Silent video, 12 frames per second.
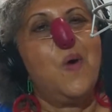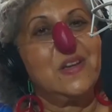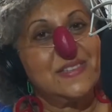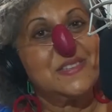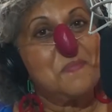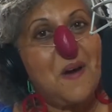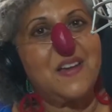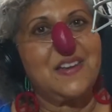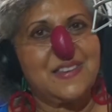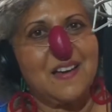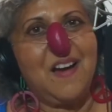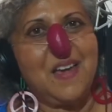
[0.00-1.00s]
Once
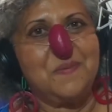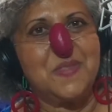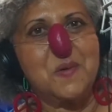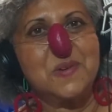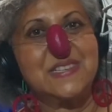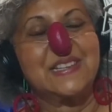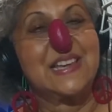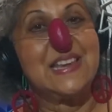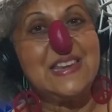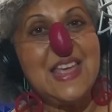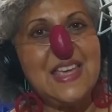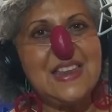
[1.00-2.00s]
upon a time, there was a
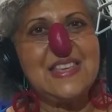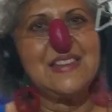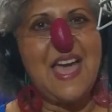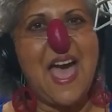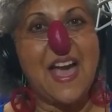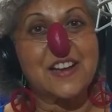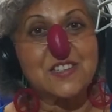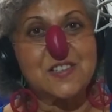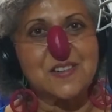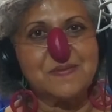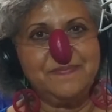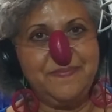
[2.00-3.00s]
Canadian
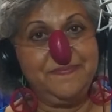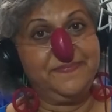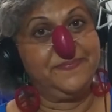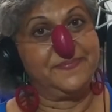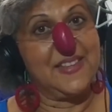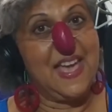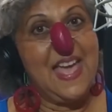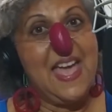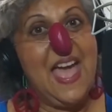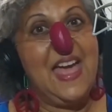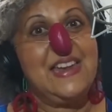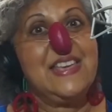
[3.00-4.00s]
actor
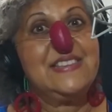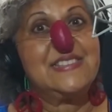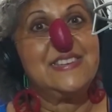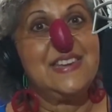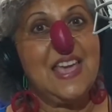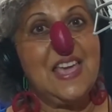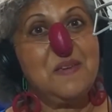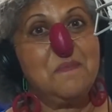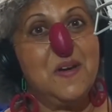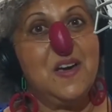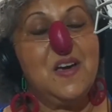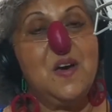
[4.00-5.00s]
and his
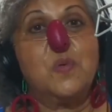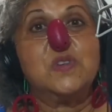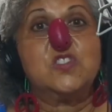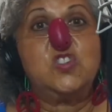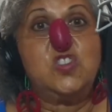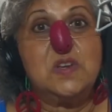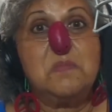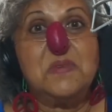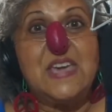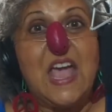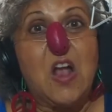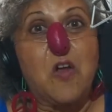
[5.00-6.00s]
name was
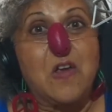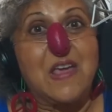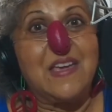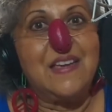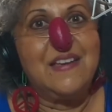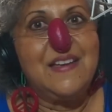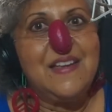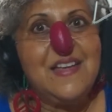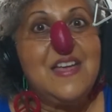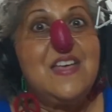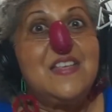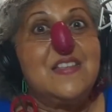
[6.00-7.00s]
Jim Carrey.
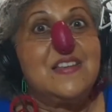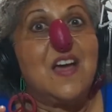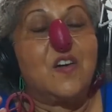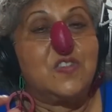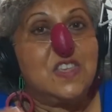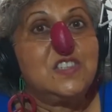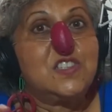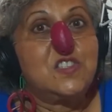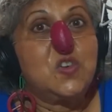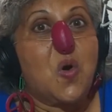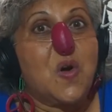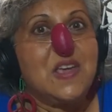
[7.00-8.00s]
Now, this
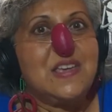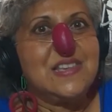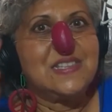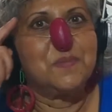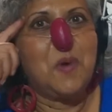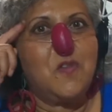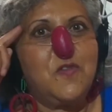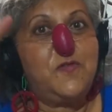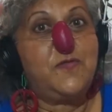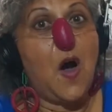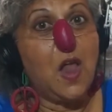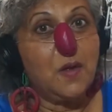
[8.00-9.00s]
story is about
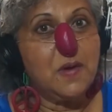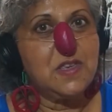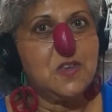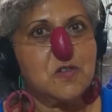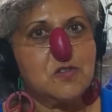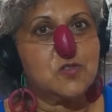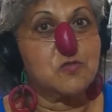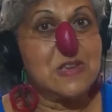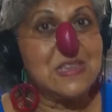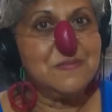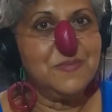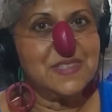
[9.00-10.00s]
following your
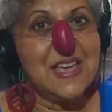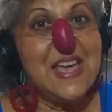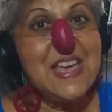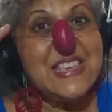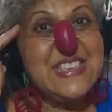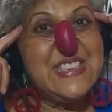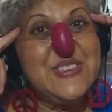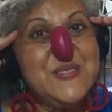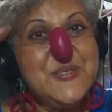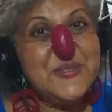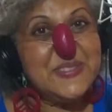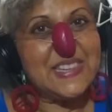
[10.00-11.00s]
dreams,
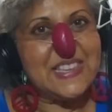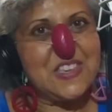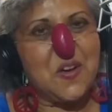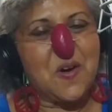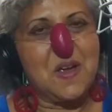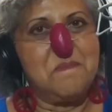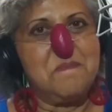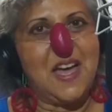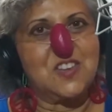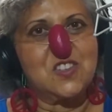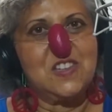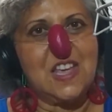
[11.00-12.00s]
using your
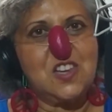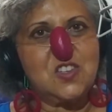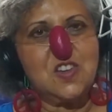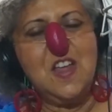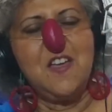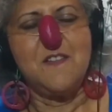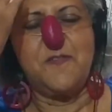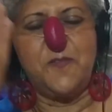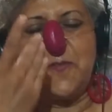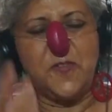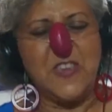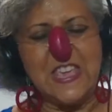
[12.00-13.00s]
imagination,
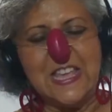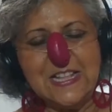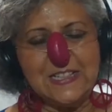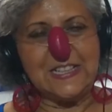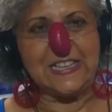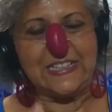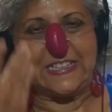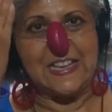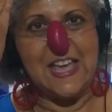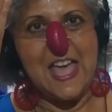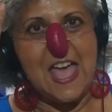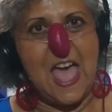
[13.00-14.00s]

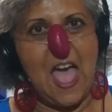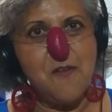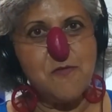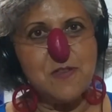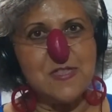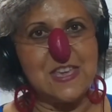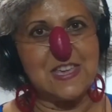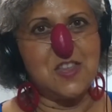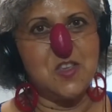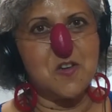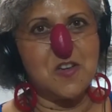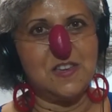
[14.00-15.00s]
feeling everything
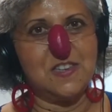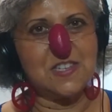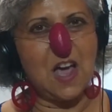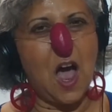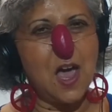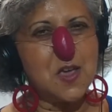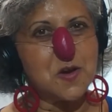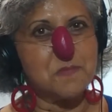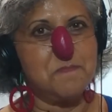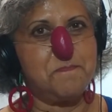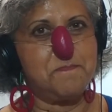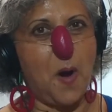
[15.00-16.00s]
in your
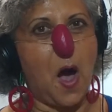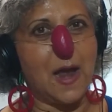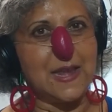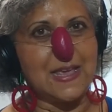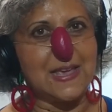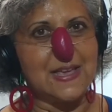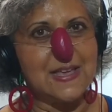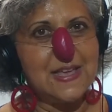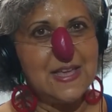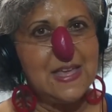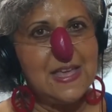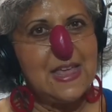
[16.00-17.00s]
entire body,
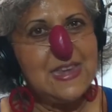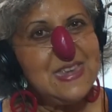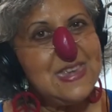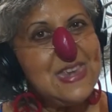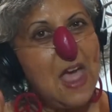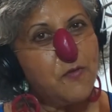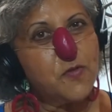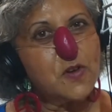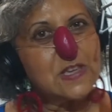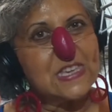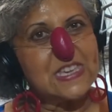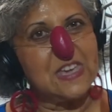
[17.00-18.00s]

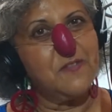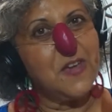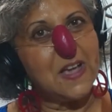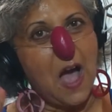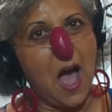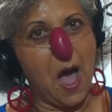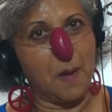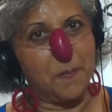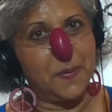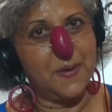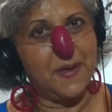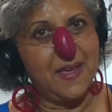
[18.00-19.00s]
never giving
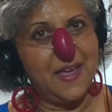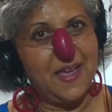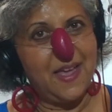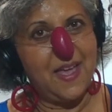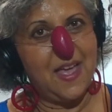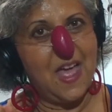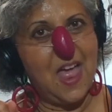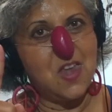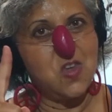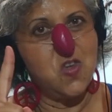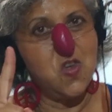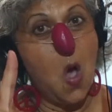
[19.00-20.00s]
up,
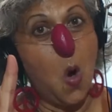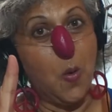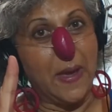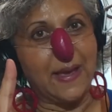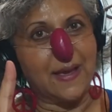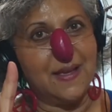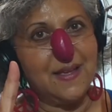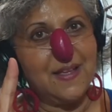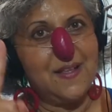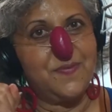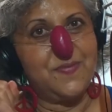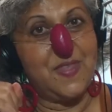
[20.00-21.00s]
and knowing
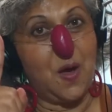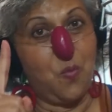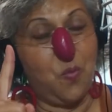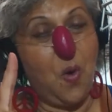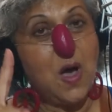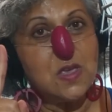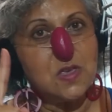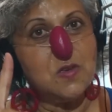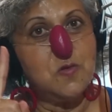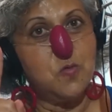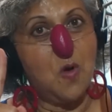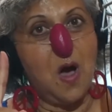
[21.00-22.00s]
that what
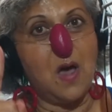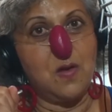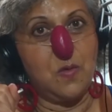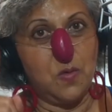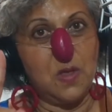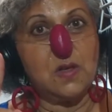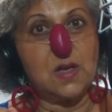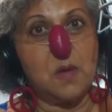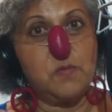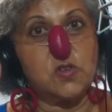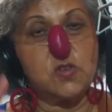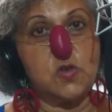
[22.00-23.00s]
you want will
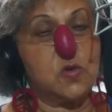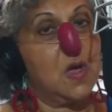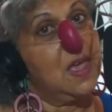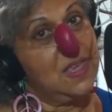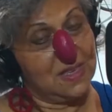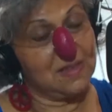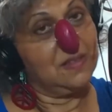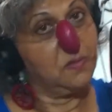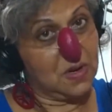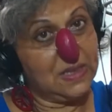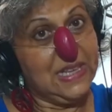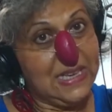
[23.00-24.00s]
come true. You'll
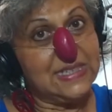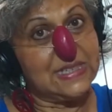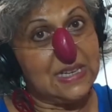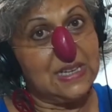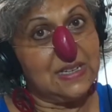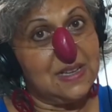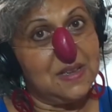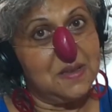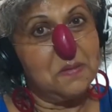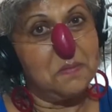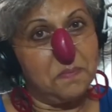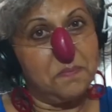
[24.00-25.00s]
release it,
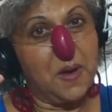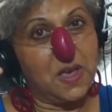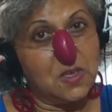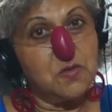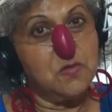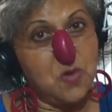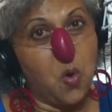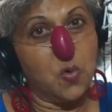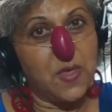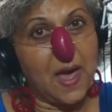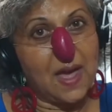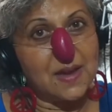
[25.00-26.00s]
but you
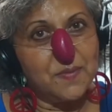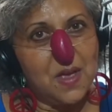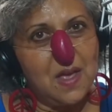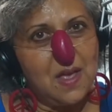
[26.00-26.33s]
know that.